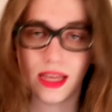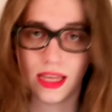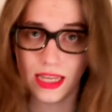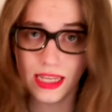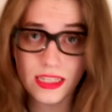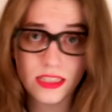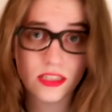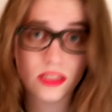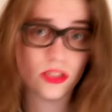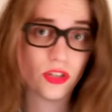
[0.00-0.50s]

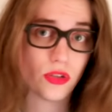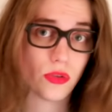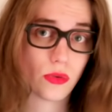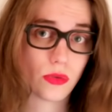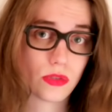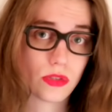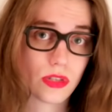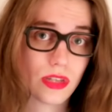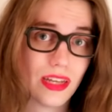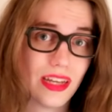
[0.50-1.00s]
His
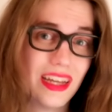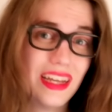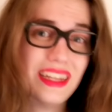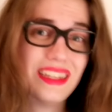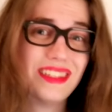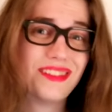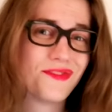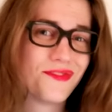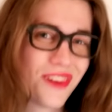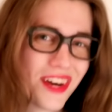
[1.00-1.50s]
news
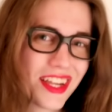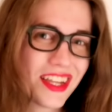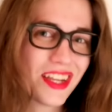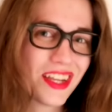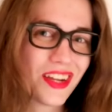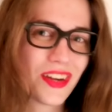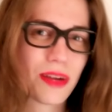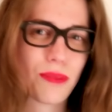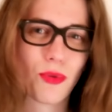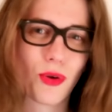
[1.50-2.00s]
is
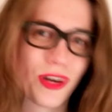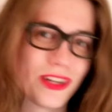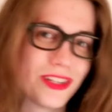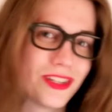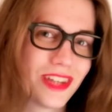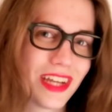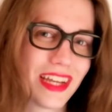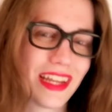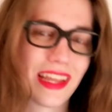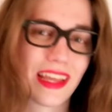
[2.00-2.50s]
funnier and more
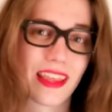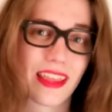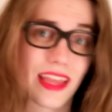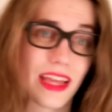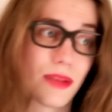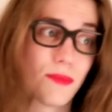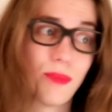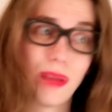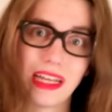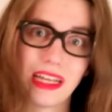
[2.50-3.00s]
entertaining
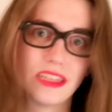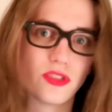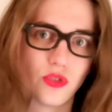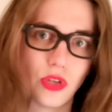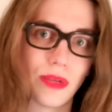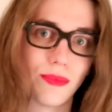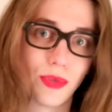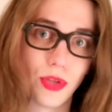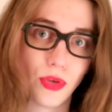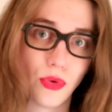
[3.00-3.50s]
than
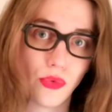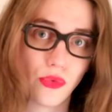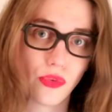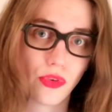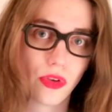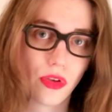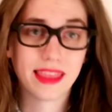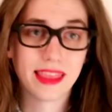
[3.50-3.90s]
mainstream news.